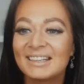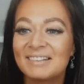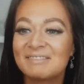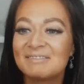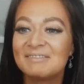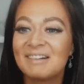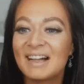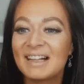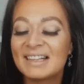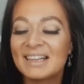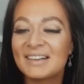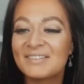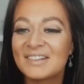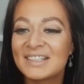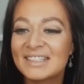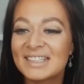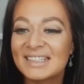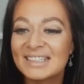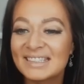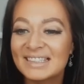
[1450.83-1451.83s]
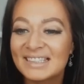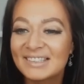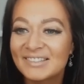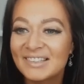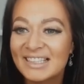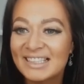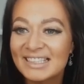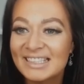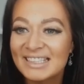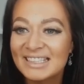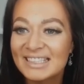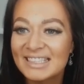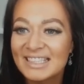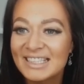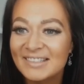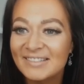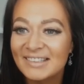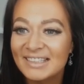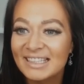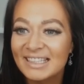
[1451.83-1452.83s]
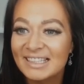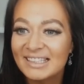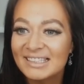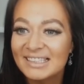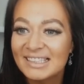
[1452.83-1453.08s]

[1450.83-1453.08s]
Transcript: Welcome. It's great to see you in here